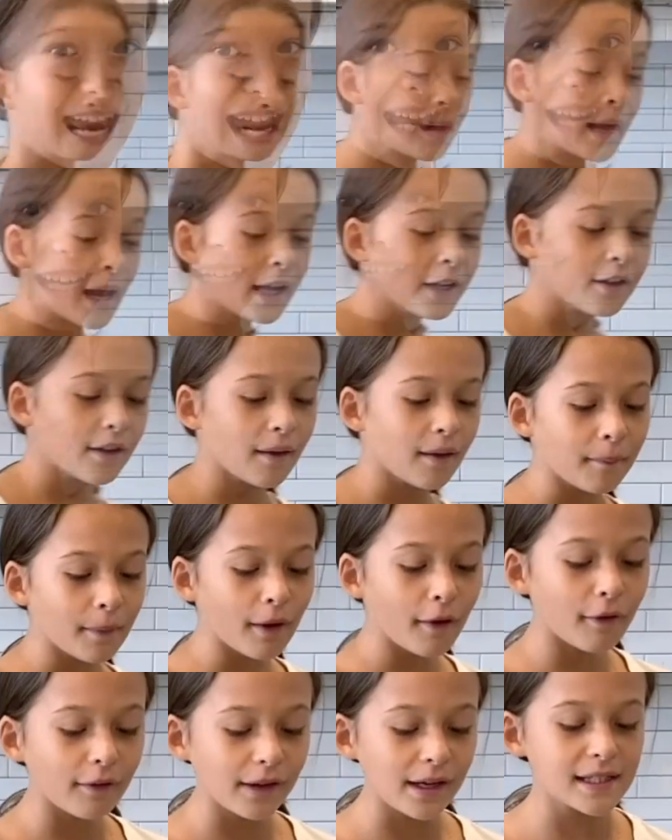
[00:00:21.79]
My grandma
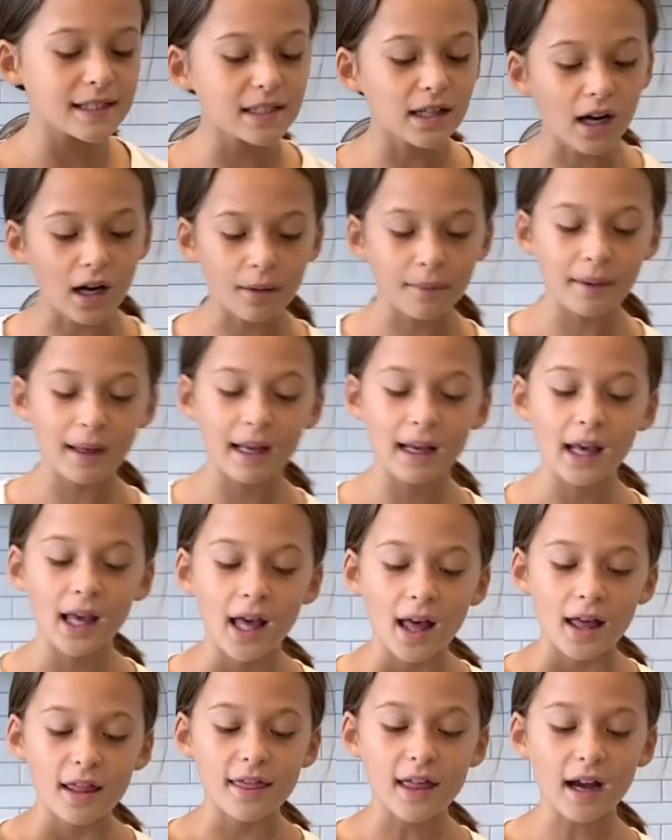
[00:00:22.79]
always taught me
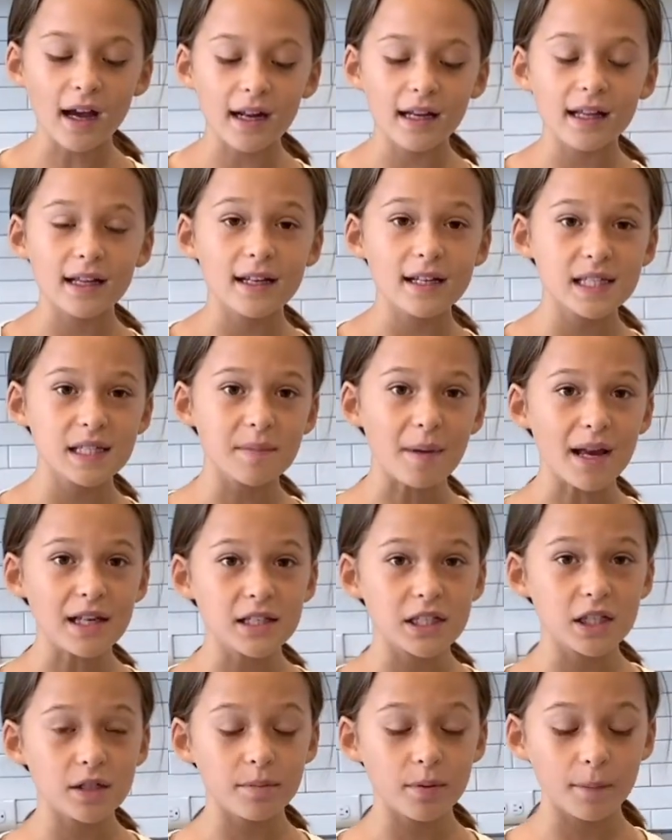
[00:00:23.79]
that it is best
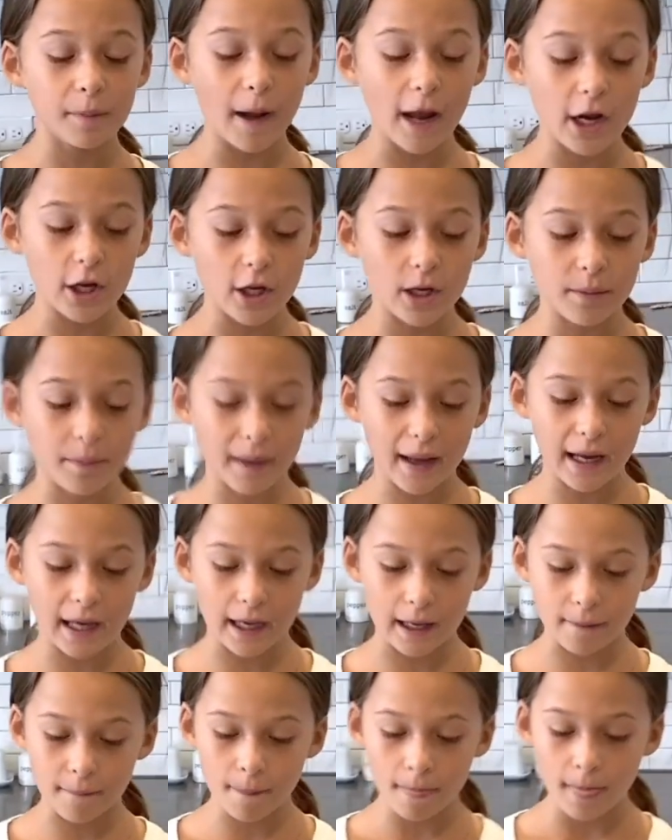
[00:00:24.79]
to prepare your pan.
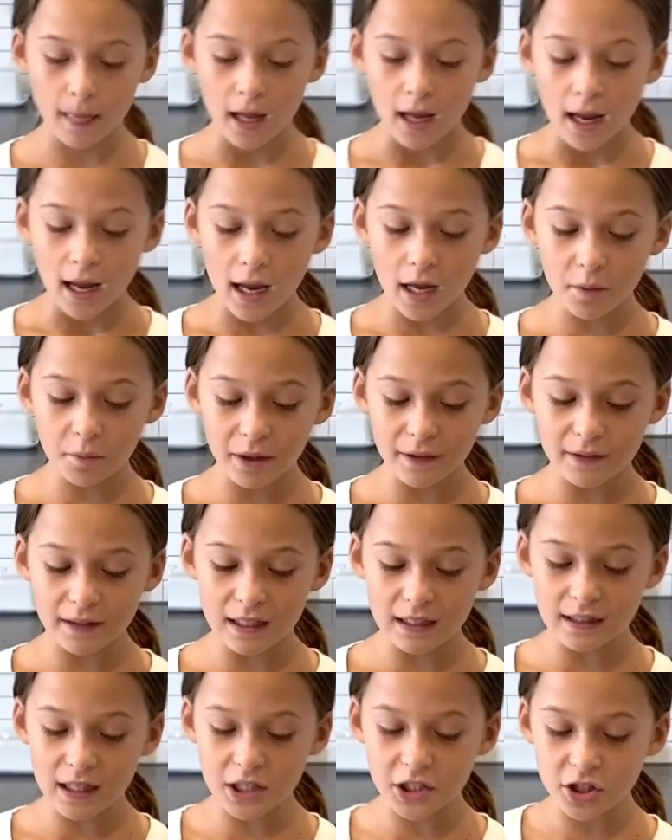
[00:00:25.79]
And one thing
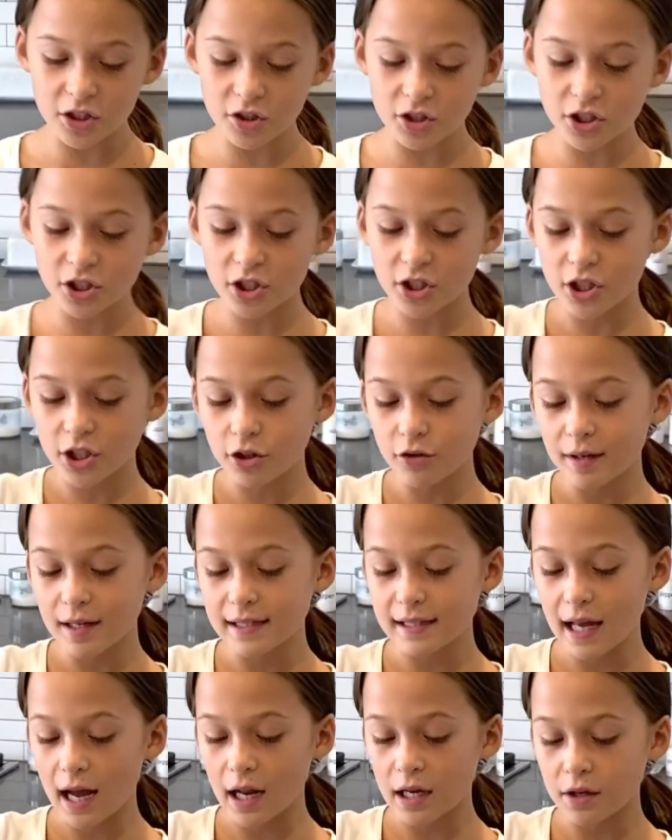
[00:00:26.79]
that you should do is
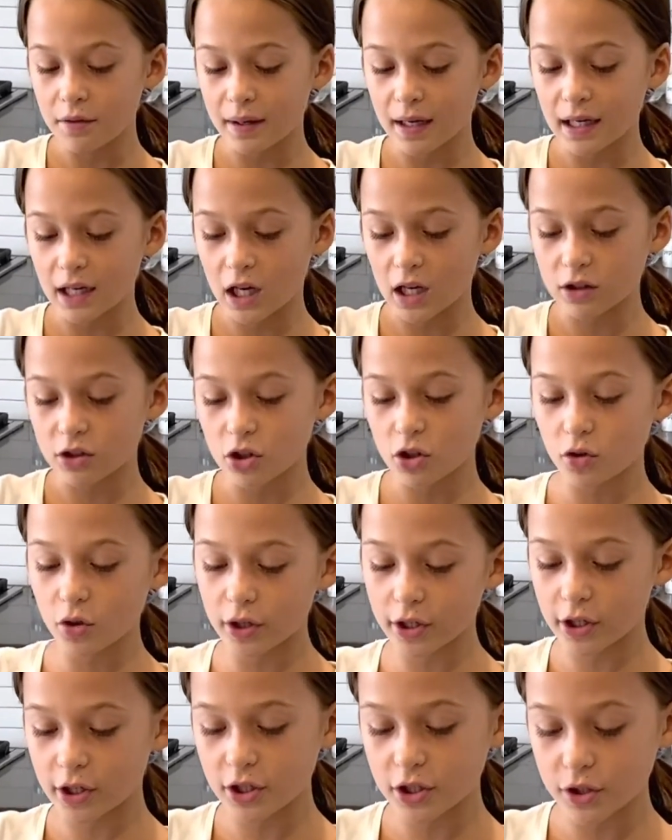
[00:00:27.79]
that you can cut the
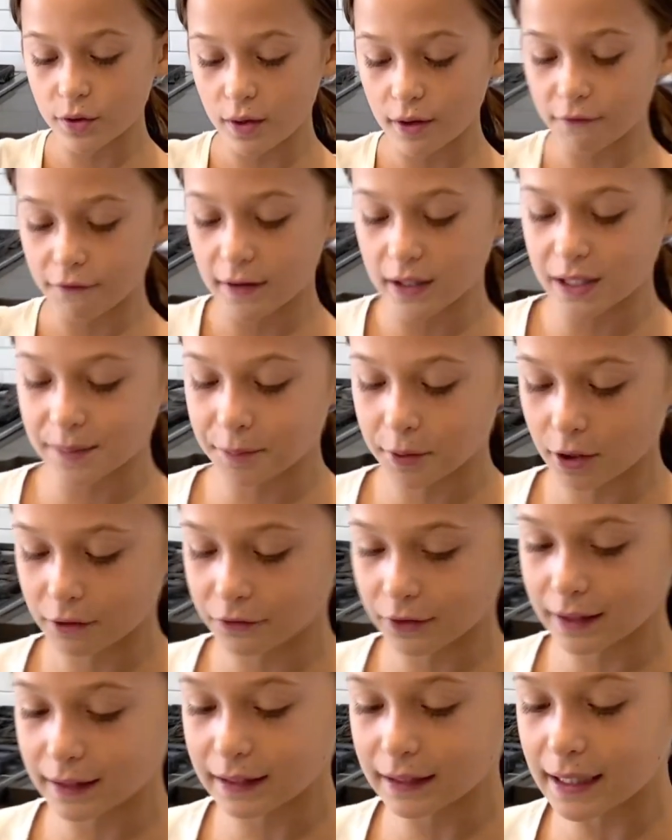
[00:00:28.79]
corners so it fits
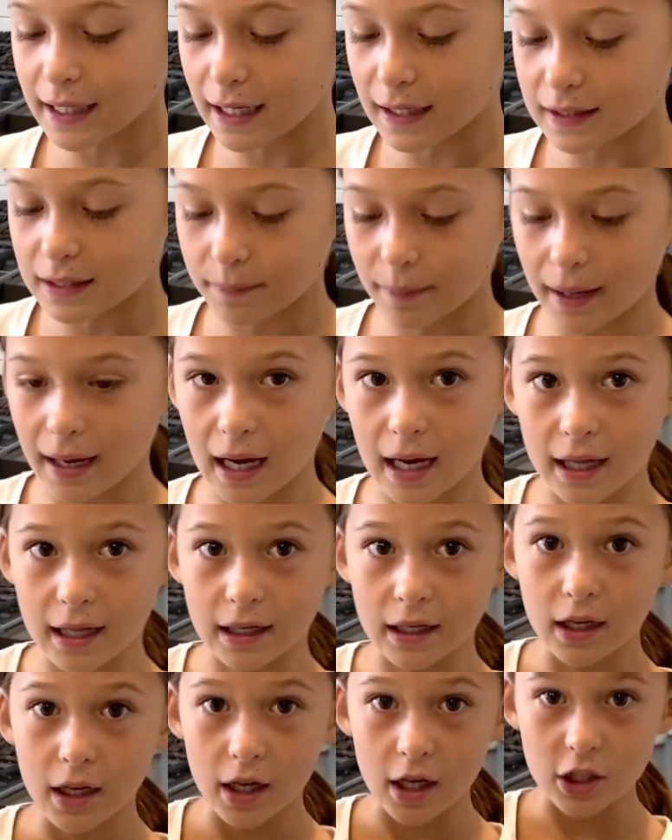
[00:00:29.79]
perfectly in the pan,
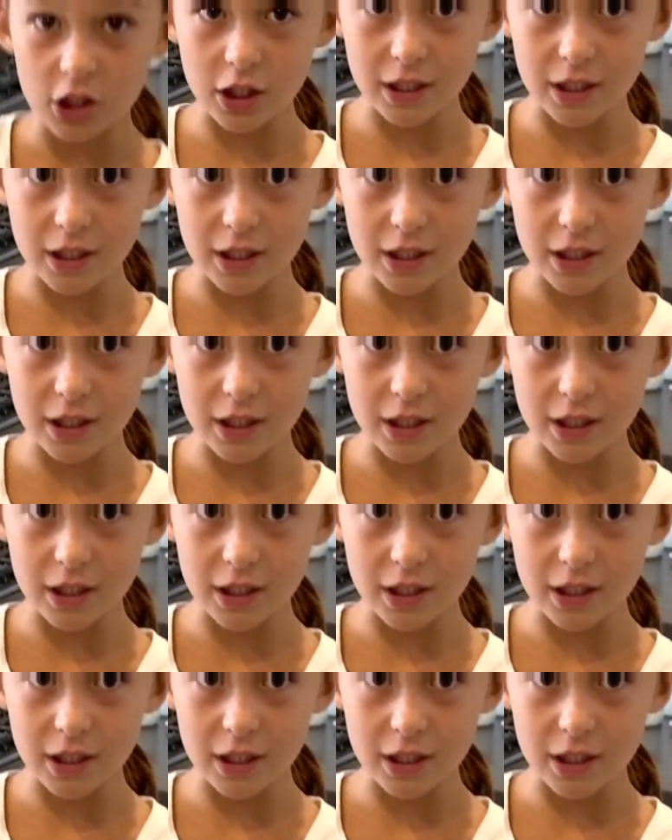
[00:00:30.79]
just